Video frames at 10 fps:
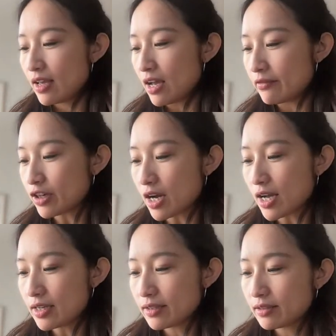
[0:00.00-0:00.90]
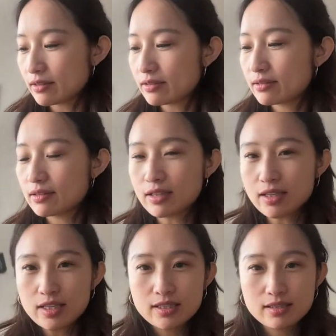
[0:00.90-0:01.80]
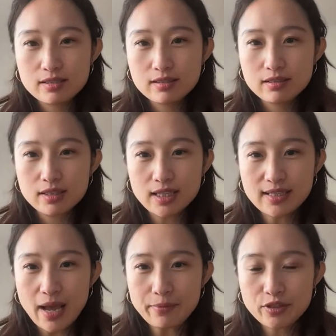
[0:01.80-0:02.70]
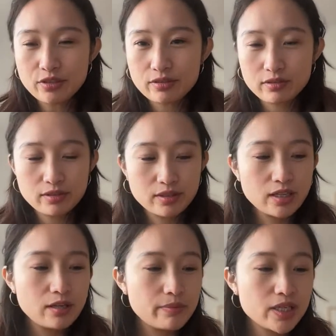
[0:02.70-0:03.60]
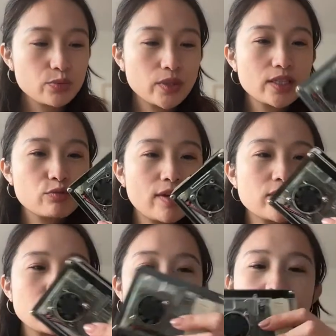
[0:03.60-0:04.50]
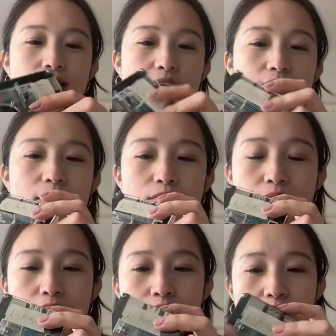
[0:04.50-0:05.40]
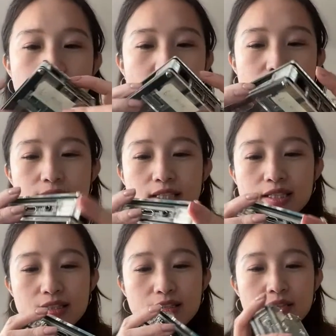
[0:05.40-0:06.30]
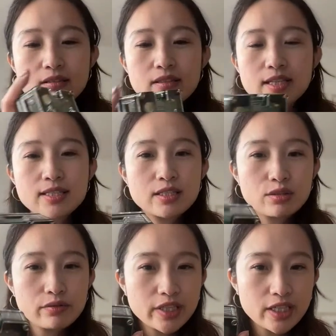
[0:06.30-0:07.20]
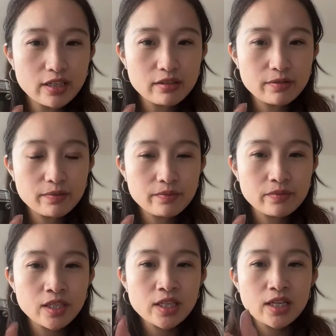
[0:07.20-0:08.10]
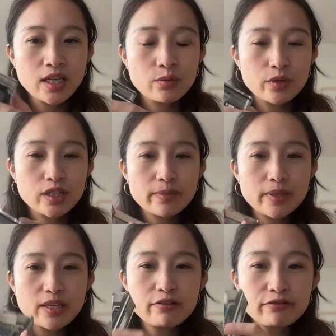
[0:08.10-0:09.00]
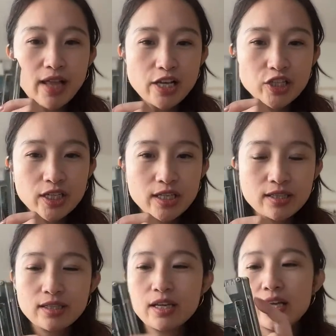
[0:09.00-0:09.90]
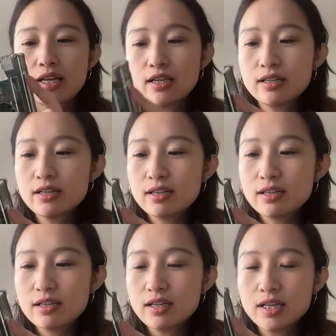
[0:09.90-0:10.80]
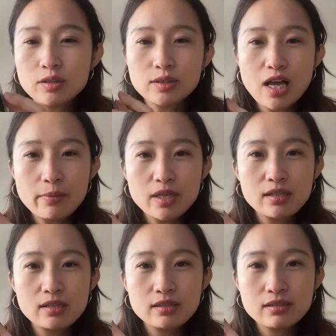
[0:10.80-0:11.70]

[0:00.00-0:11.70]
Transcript: I've got this, an adapter, because what this runs on is a micro SD that sits over here. And we're going to be flashing an Ollama